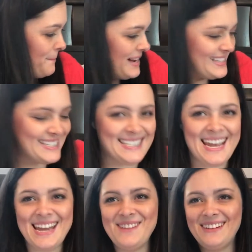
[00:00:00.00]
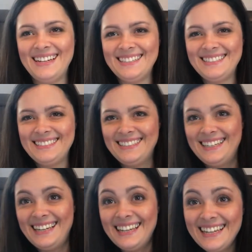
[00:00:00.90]
But anyway,
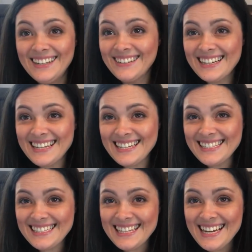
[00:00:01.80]
here it is.